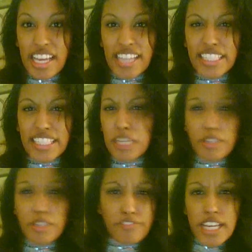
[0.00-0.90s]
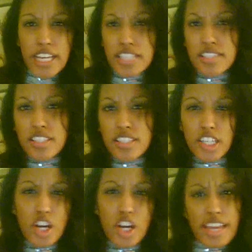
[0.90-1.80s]
and get up in your face,
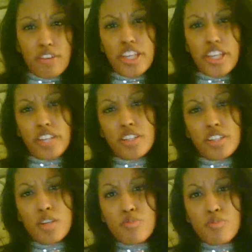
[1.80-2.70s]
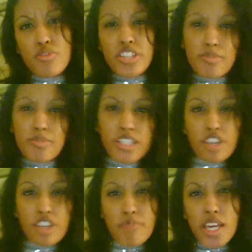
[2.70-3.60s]
and get all angry, and prove that he's a big
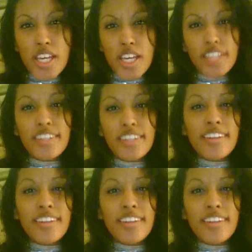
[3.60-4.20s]
tough man,